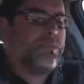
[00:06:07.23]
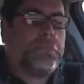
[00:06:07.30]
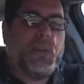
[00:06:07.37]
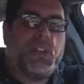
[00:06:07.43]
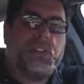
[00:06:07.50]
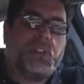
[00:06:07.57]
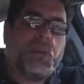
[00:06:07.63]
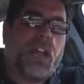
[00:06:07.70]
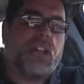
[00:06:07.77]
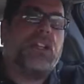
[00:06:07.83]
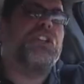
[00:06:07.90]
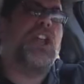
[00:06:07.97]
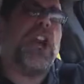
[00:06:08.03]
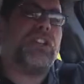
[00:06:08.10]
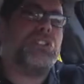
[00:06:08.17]
built around a
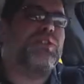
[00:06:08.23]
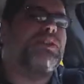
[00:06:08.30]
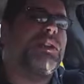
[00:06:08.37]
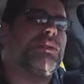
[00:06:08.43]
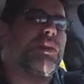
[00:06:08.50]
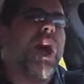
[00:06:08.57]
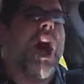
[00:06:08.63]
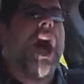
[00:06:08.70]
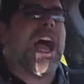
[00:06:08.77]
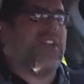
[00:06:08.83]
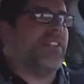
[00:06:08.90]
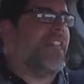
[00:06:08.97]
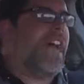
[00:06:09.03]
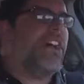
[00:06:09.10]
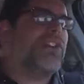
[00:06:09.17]
luxury ride
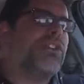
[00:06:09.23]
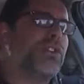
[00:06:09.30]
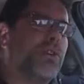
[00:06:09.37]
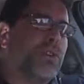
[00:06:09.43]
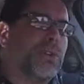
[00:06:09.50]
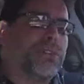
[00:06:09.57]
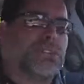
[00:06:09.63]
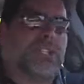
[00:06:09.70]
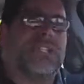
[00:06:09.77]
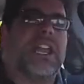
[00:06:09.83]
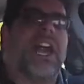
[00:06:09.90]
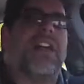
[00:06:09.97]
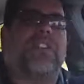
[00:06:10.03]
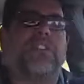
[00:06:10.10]
and that cruising down